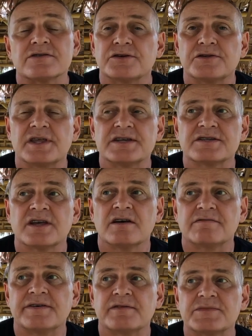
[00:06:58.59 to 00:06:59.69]
So there's
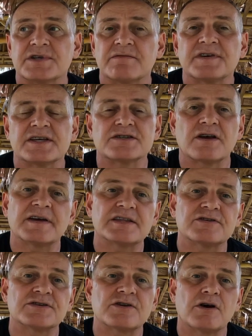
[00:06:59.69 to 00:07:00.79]
some things I've had
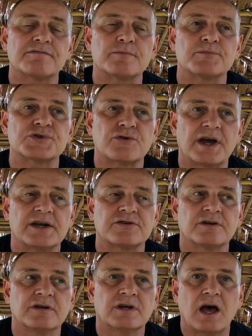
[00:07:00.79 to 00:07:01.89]
to start from scratch
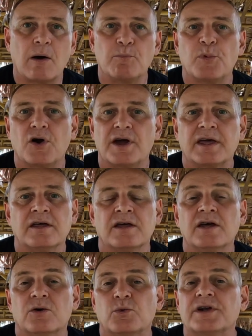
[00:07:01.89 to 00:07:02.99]
and buy
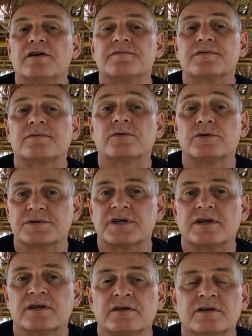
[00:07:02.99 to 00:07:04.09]
when I've got
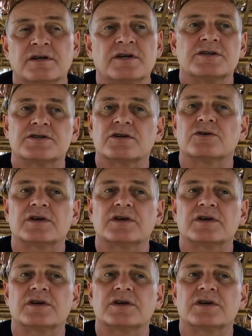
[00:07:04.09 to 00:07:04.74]
here. So